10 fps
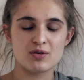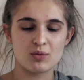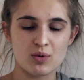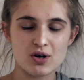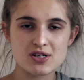
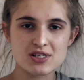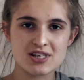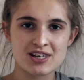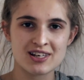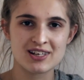What?
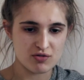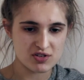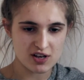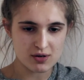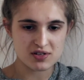The
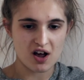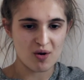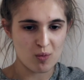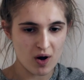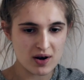results are
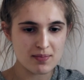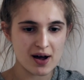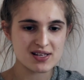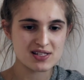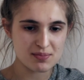won by
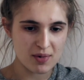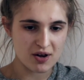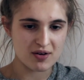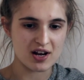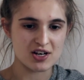
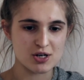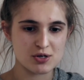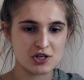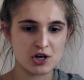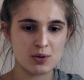Simone and
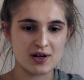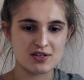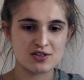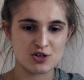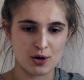Utica Queen
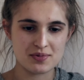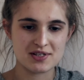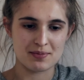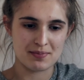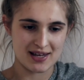stops
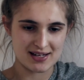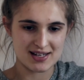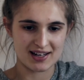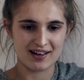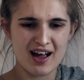
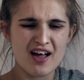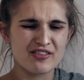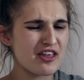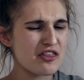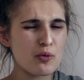competing.
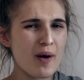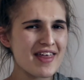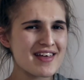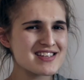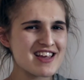The way
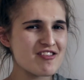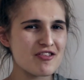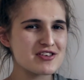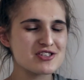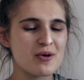they say that
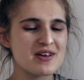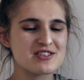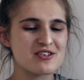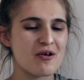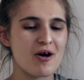these queens
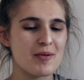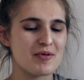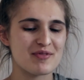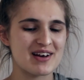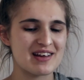go home are
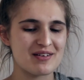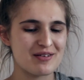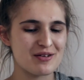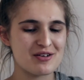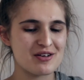really,
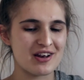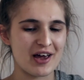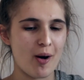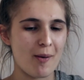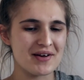
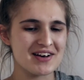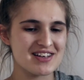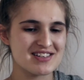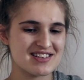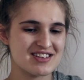like,
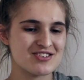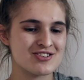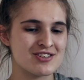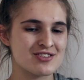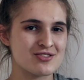ominous. She
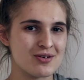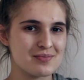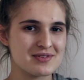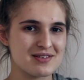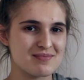
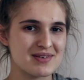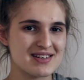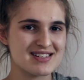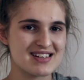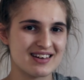stops
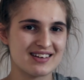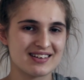competing.